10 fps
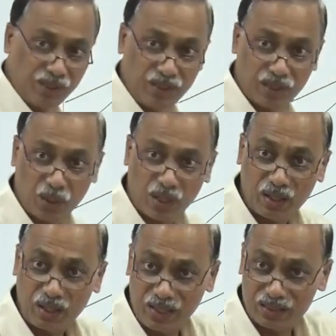here on
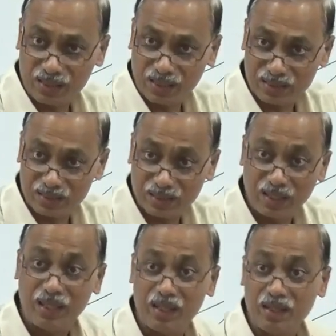x axis
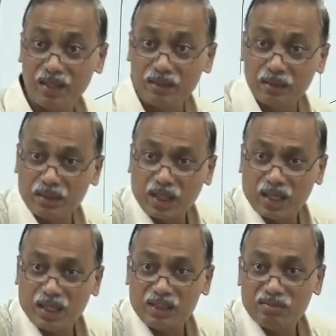ahead the
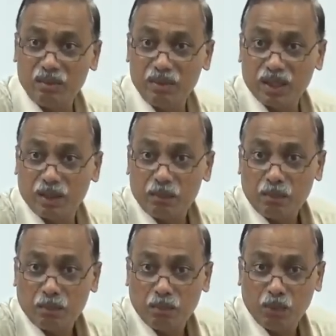targets will become
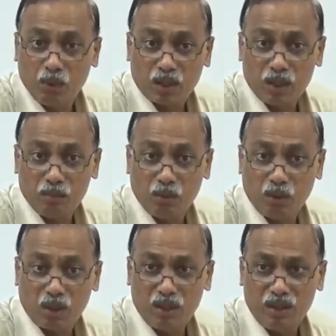more and
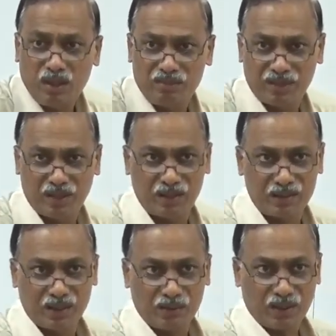more difficult is
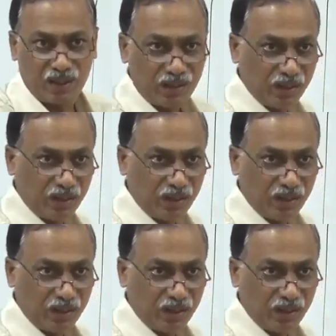that okay